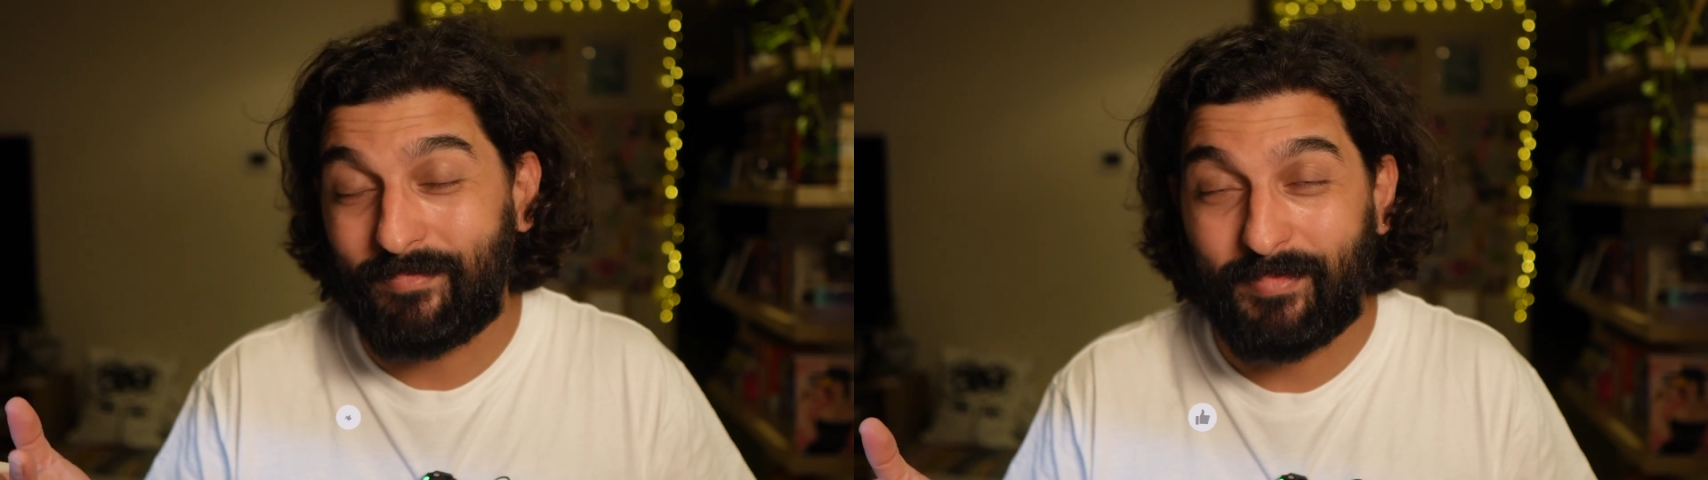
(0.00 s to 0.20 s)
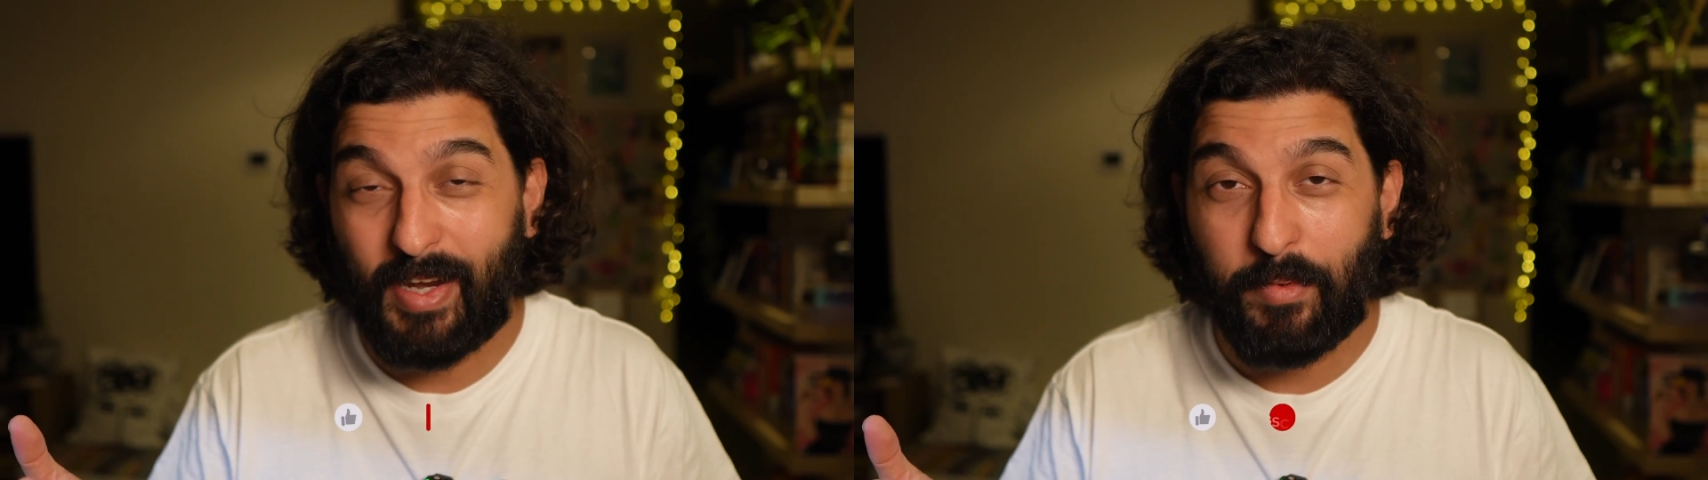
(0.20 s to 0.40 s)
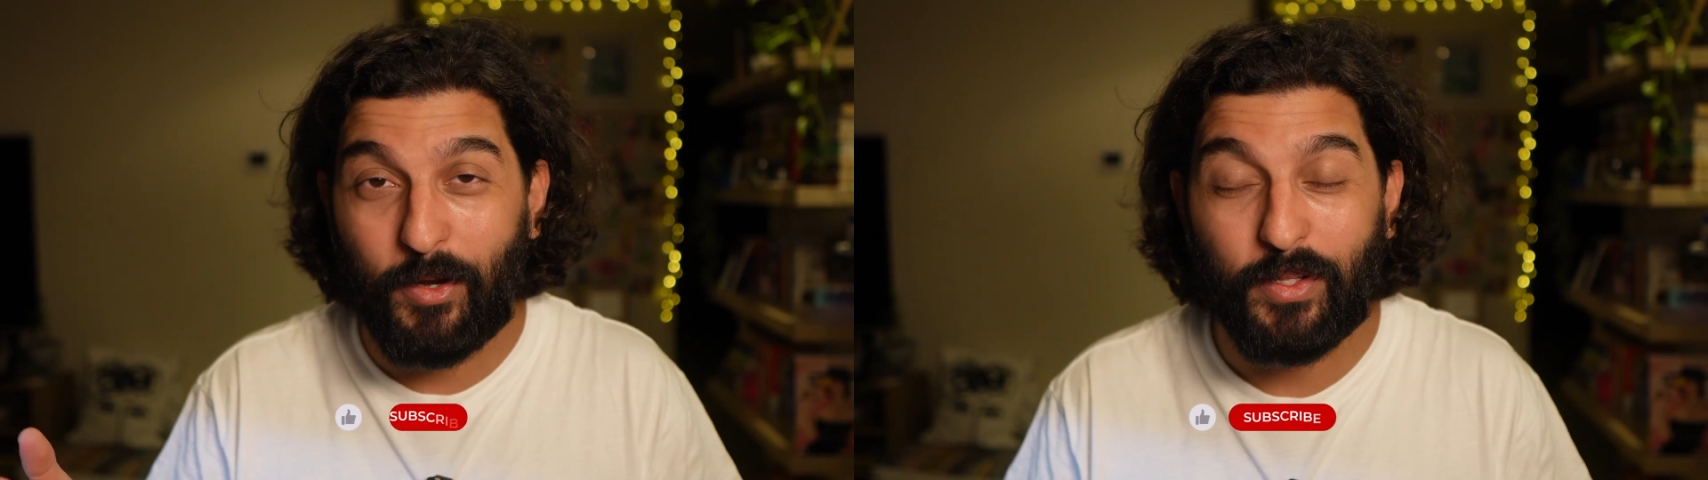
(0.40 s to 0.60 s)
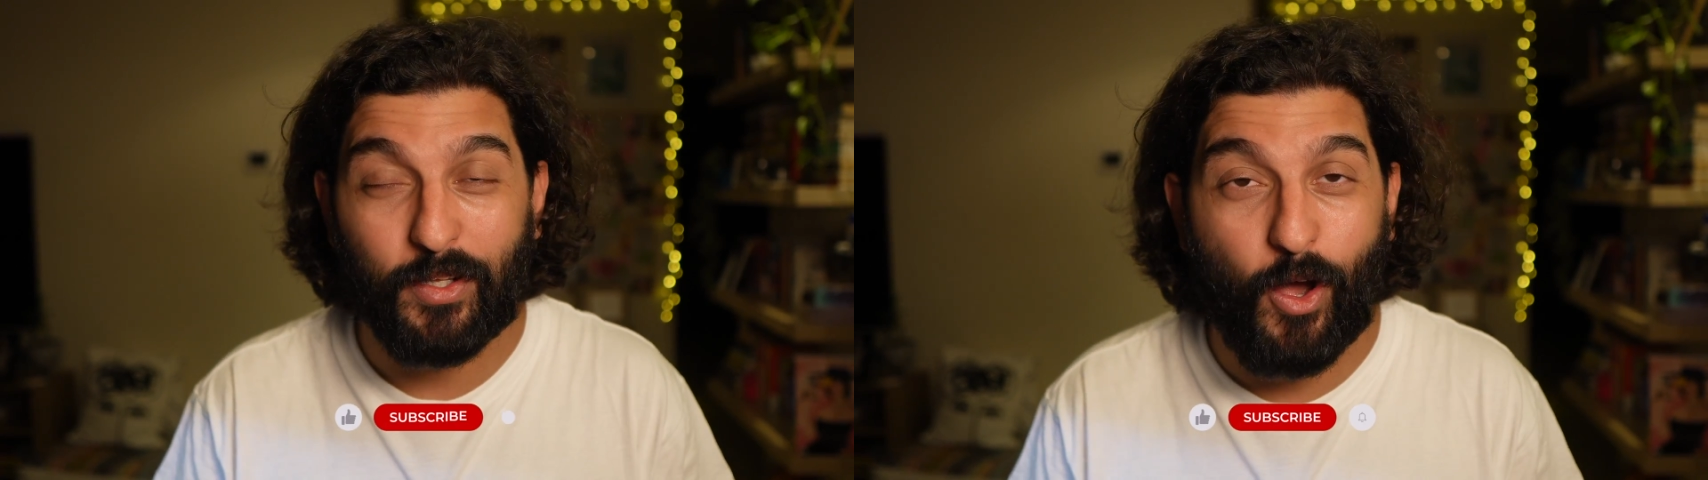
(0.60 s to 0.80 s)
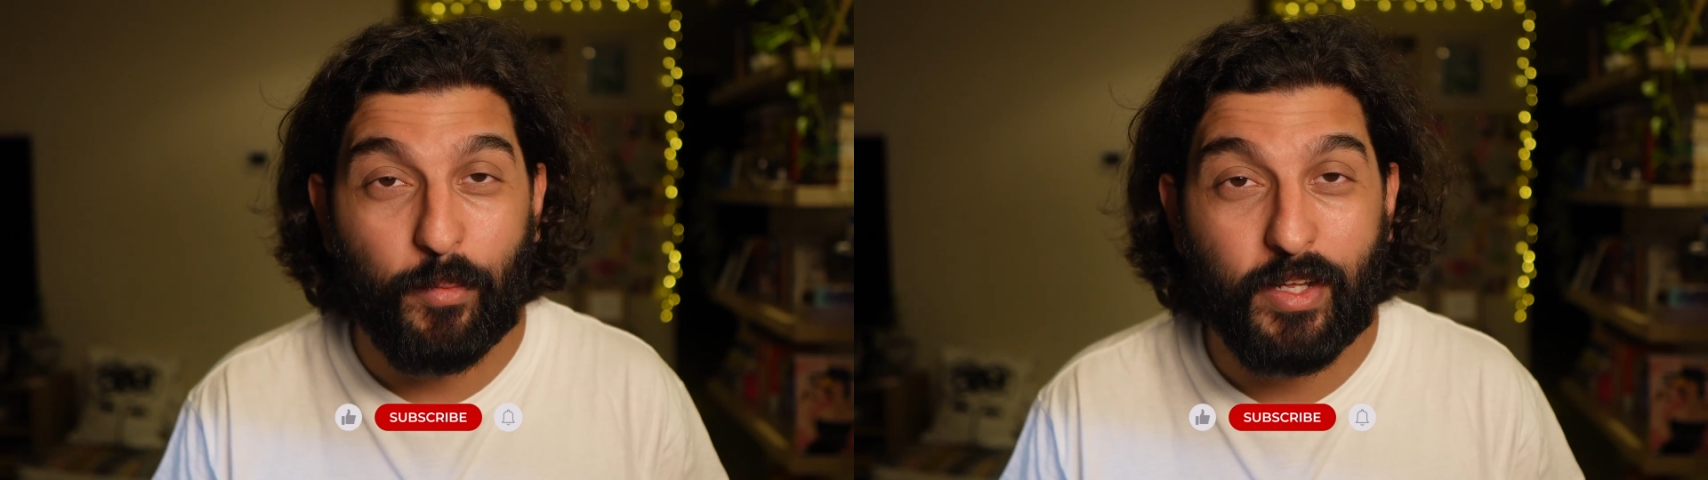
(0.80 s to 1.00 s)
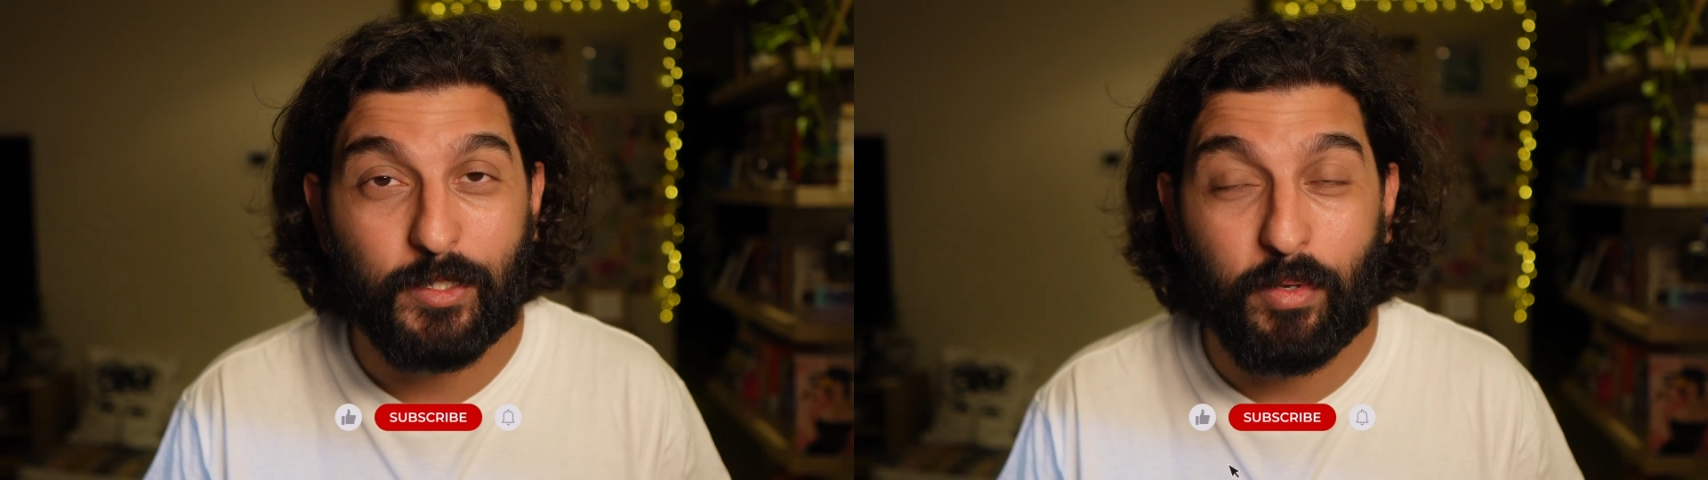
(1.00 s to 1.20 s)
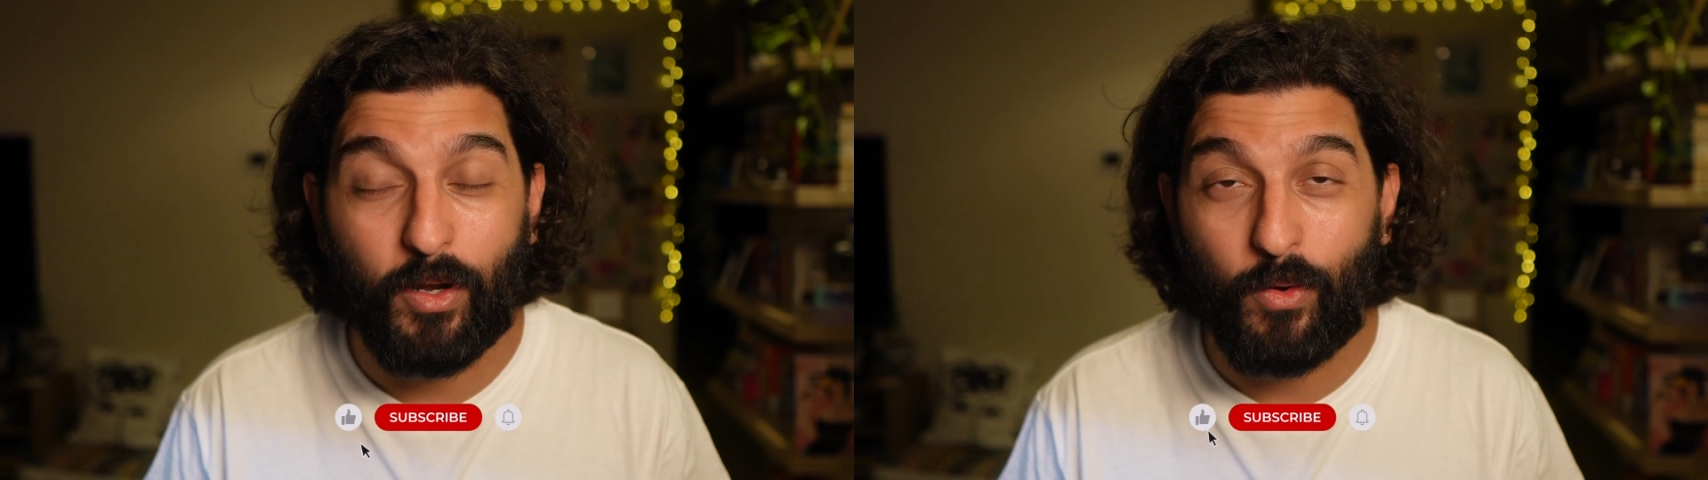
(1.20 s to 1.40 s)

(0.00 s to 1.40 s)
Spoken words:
let me know in the comments below.